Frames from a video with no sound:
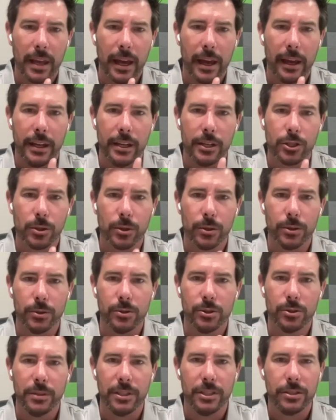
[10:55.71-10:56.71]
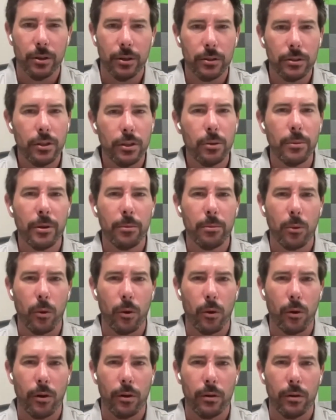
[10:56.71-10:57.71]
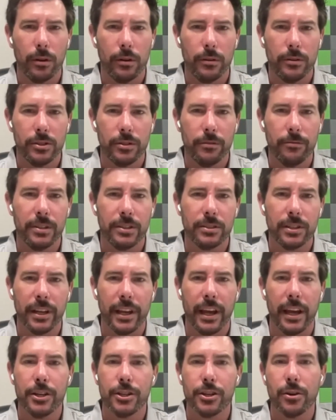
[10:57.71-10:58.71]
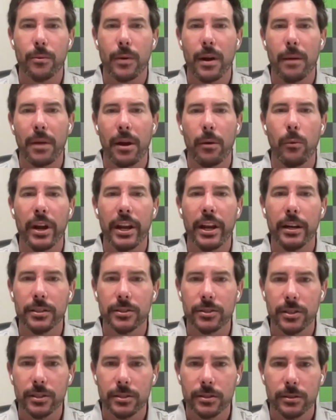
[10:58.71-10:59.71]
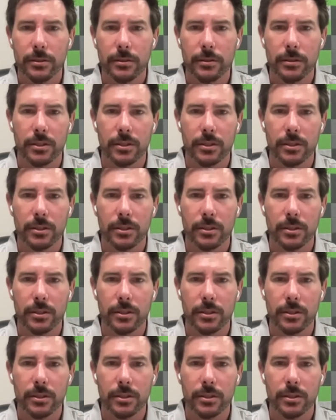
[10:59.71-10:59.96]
that introduced me to a little bit more sophistication around my weaknesses.